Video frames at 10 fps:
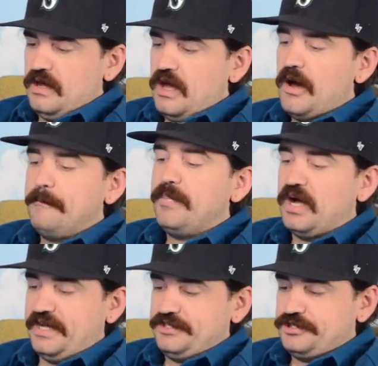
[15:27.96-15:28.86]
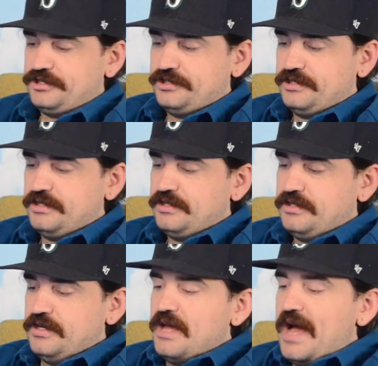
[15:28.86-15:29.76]
A bunch.
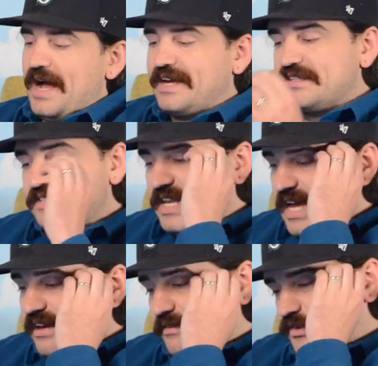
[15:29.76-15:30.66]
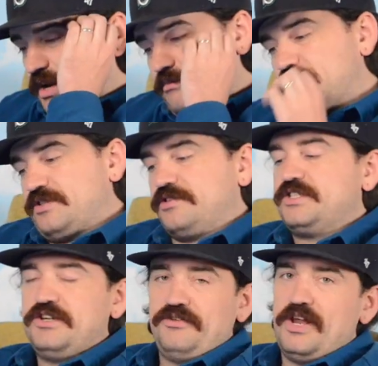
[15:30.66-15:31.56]
I guess negative numbers are
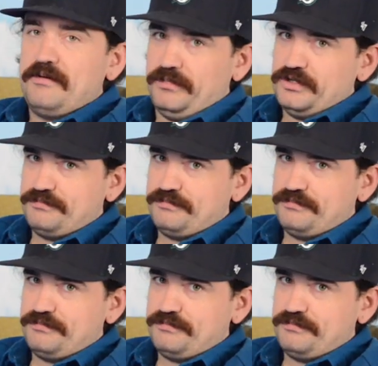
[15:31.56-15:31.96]
still numbers,